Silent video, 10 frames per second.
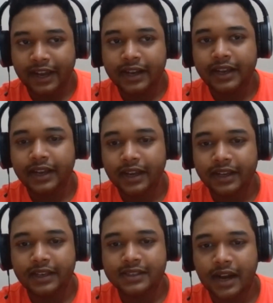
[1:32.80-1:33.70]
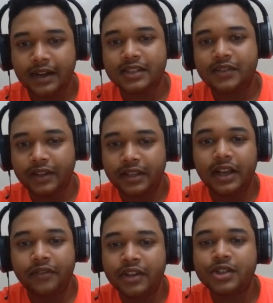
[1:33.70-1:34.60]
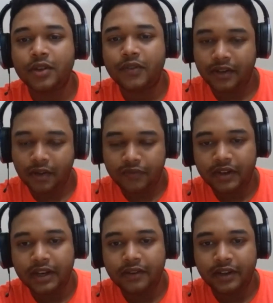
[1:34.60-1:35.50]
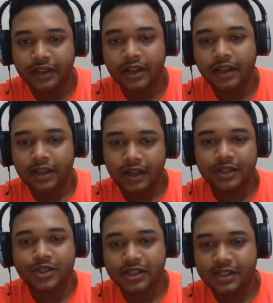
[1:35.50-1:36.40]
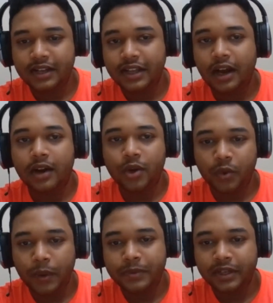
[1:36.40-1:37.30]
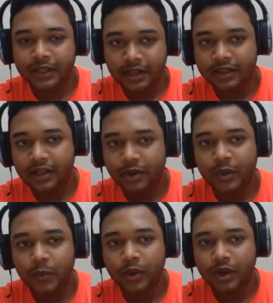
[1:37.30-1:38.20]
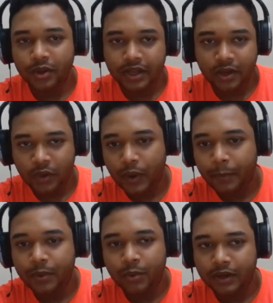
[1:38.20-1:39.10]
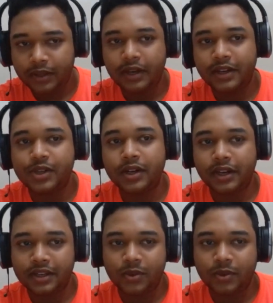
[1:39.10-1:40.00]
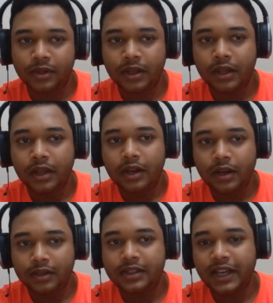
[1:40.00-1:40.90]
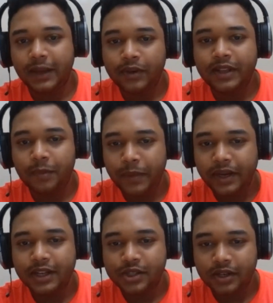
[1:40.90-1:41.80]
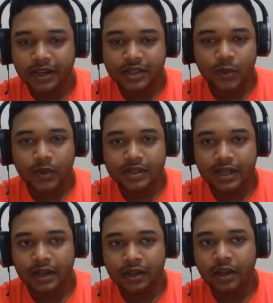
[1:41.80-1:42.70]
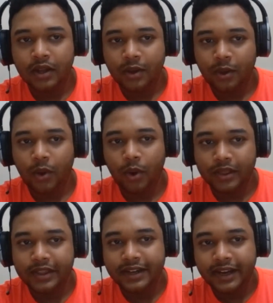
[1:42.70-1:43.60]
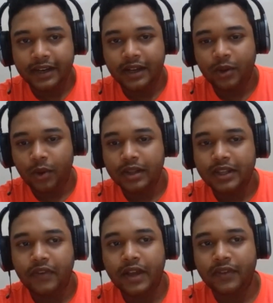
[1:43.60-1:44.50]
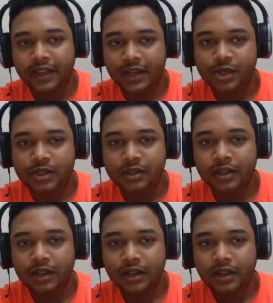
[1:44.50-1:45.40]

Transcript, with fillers: technically satisfy the definition of an NFT. It's just that they aren't on Web3. They're in the real world, or they're on Web2 and they're digitally stored. Now, the thing about them being digitally stored is that all the data and all the verification